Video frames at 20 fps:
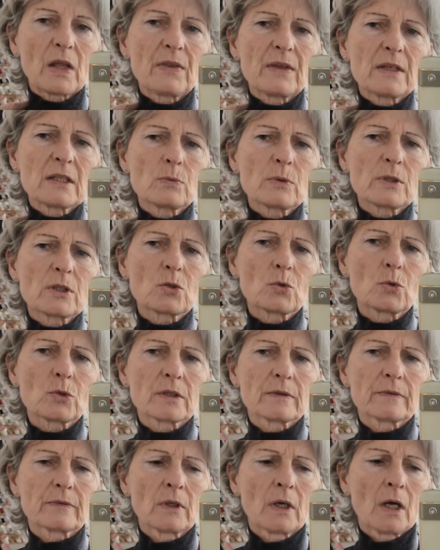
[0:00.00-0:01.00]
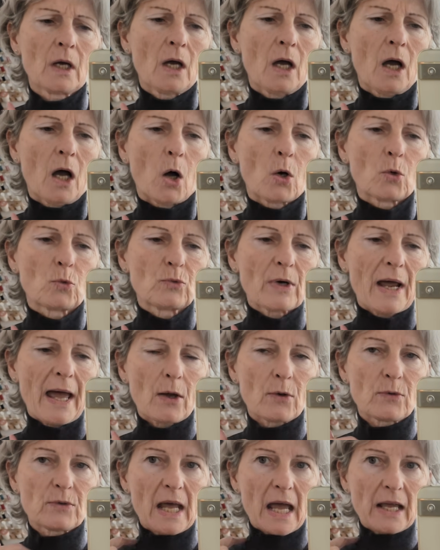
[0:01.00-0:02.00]
This was sort of a
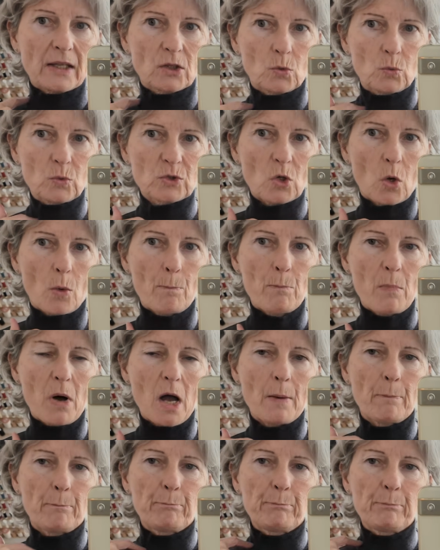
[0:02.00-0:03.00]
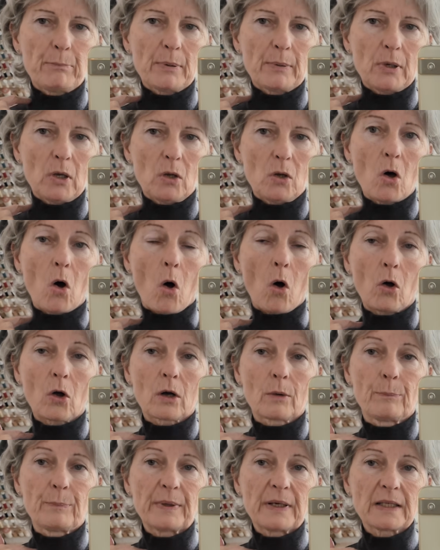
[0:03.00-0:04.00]
round neck that was on my
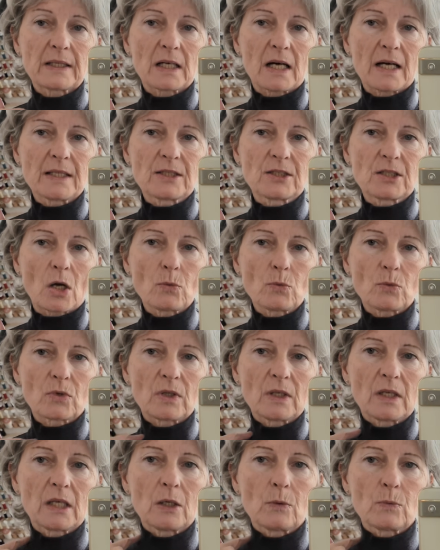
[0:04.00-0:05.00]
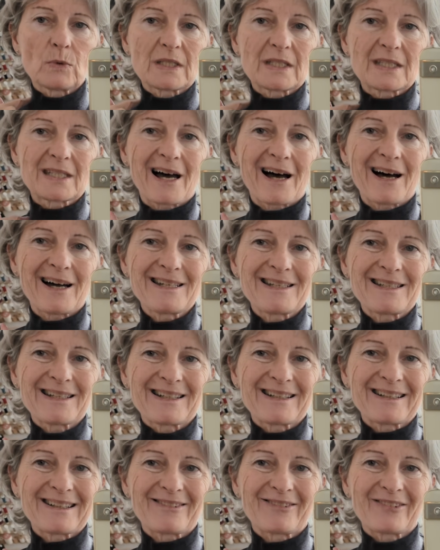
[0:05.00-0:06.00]
block, but I don't think it was
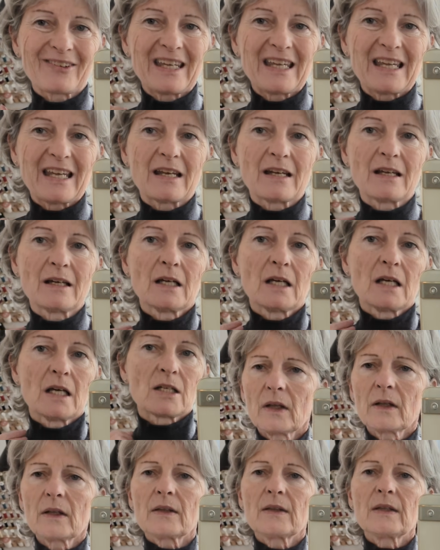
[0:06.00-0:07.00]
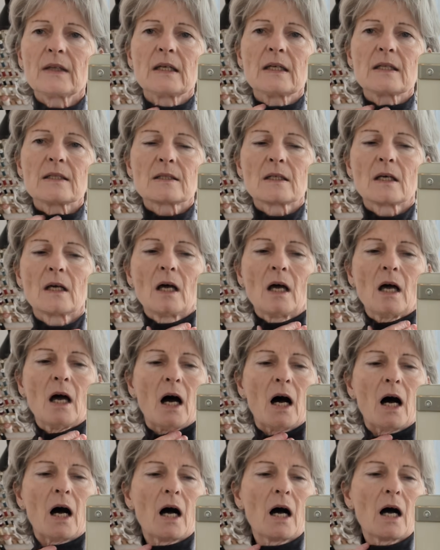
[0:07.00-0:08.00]
tight enough in. The other thing is
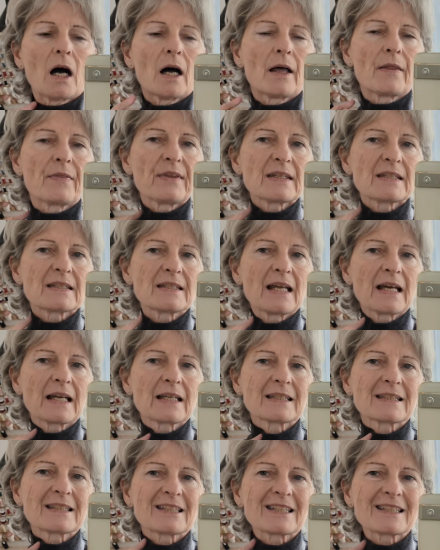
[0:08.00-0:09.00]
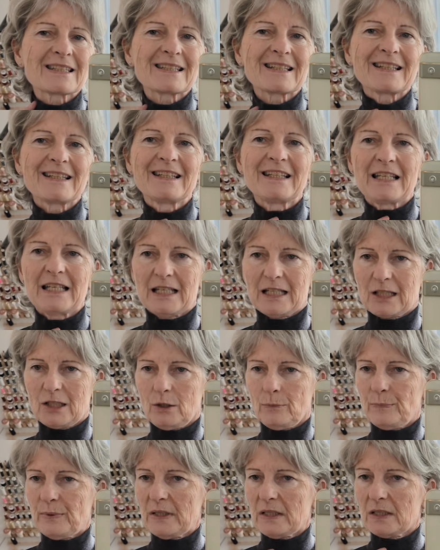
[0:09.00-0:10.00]
this neck is just a
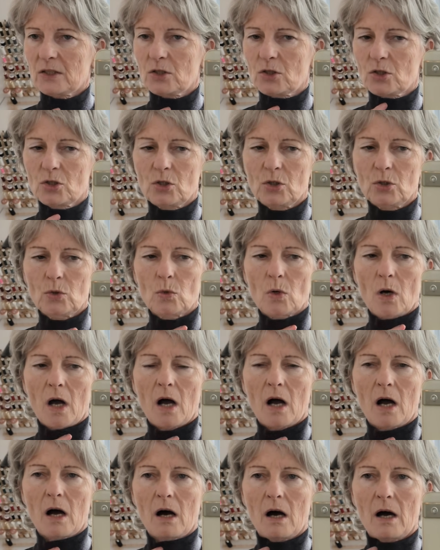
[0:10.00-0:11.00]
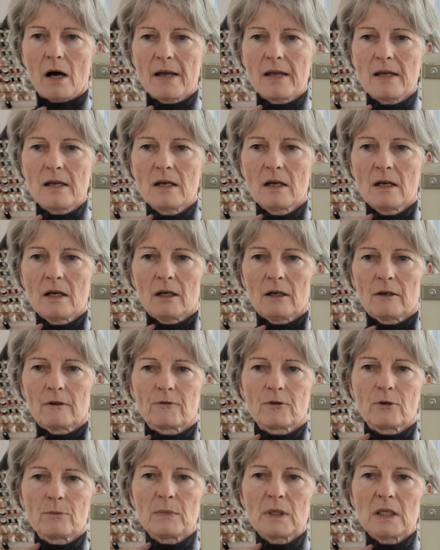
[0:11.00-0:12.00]
little bit too high
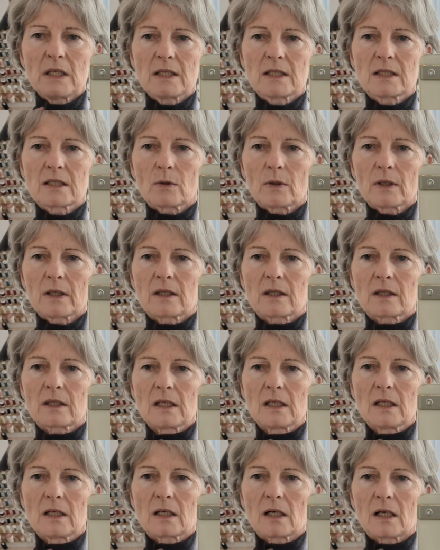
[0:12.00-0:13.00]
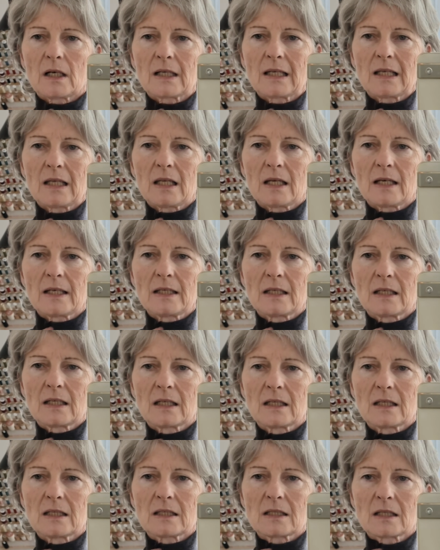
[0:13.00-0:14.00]
for me, so I think I'd
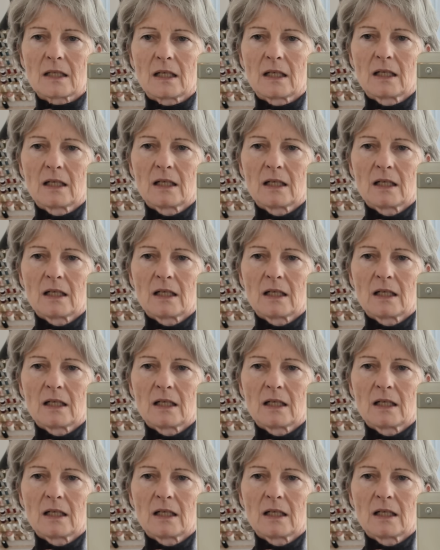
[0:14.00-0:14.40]
like it